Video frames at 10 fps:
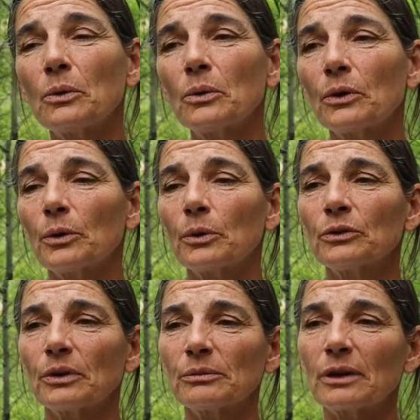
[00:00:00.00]
or
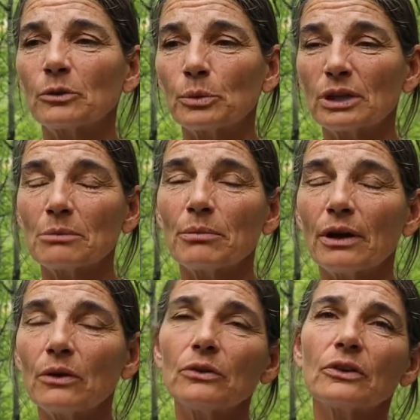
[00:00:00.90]
sometimes putting
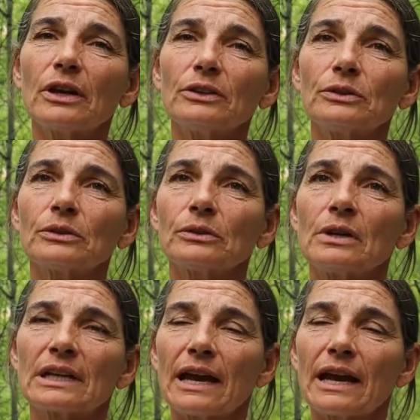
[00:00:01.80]
bells on your